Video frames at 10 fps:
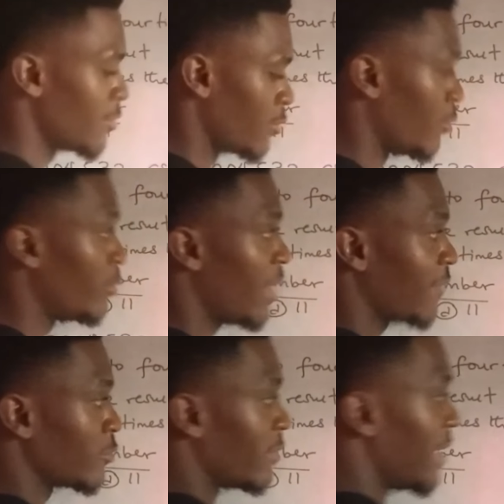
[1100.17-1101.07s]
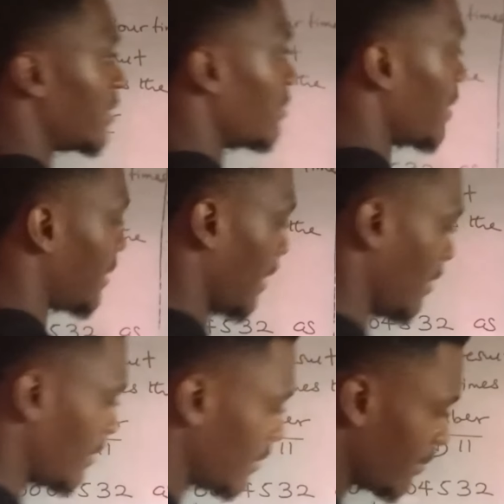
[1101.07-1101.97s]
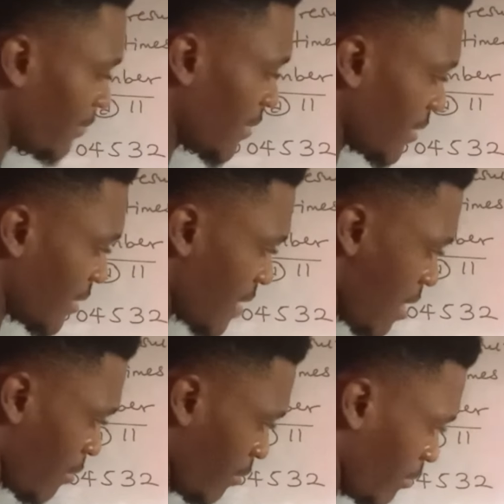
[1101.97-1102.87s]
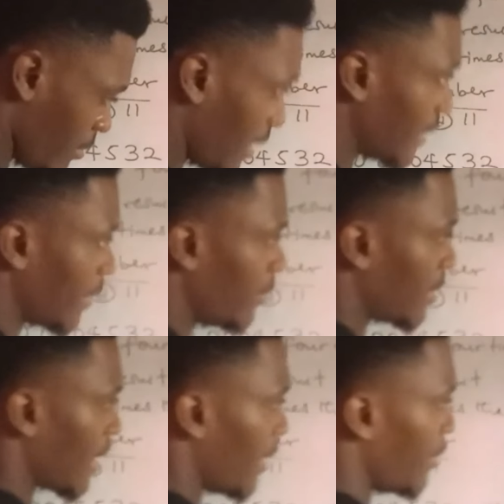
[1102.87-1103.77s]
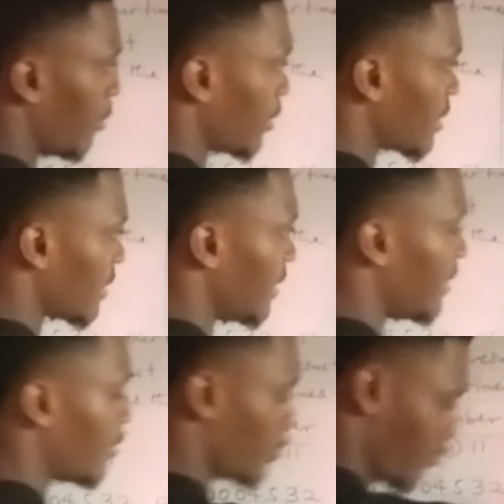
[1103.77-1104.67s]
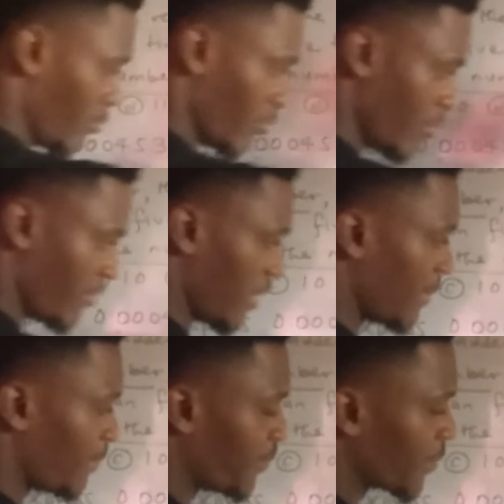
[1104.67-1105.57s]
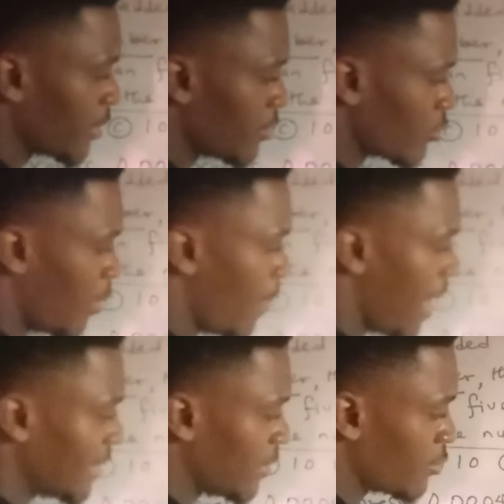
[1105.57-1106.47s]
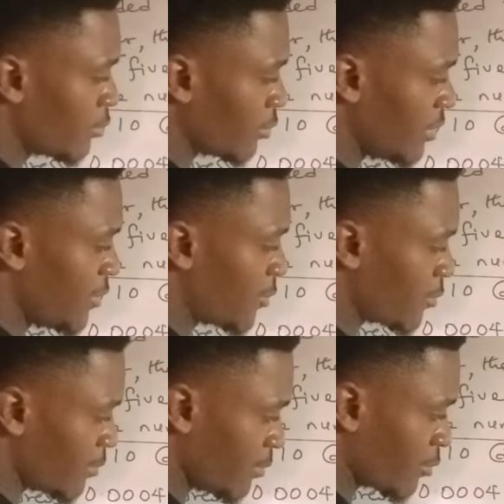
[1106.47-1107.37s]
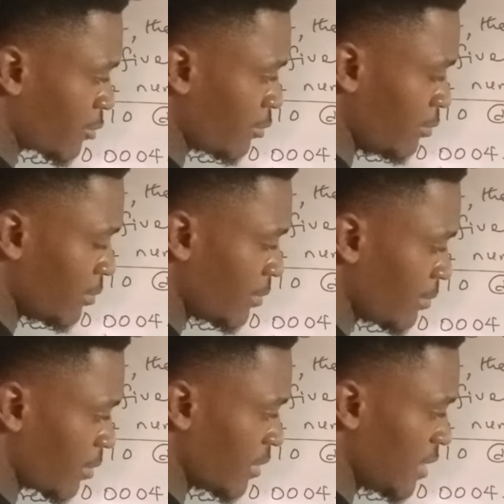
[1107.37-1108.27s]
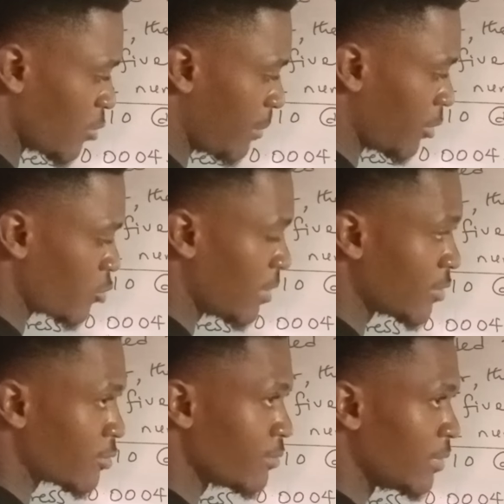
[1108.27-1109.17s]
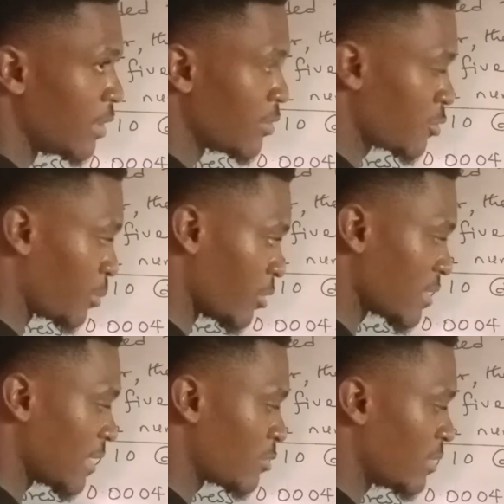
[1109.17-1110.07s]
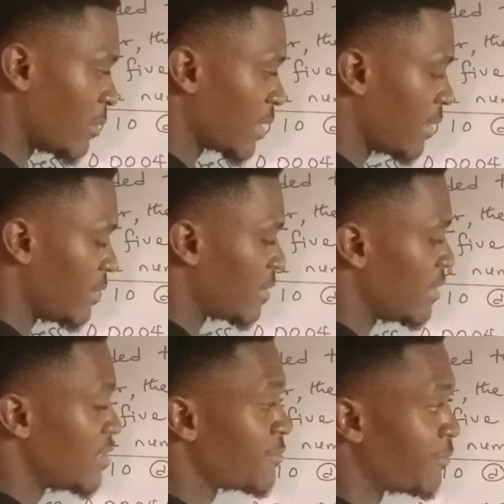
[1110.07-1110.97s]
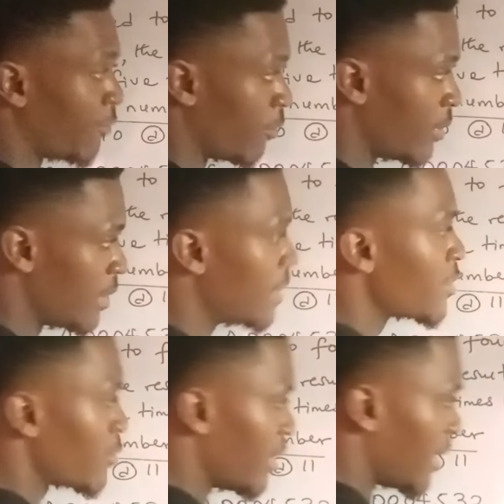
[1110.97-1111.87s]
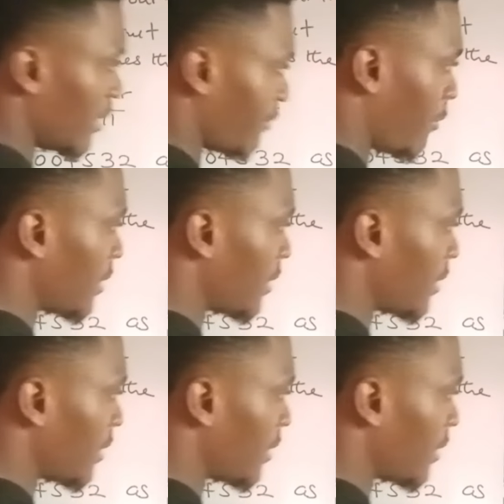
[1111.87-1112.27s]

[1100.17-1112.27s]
So we have to write the remainder 0 and then we'll carry what? The 2 over. So when we add the 2 to this 2, because this is 1 plus 1, 2. So plus that 2 that we carried is 4. So again,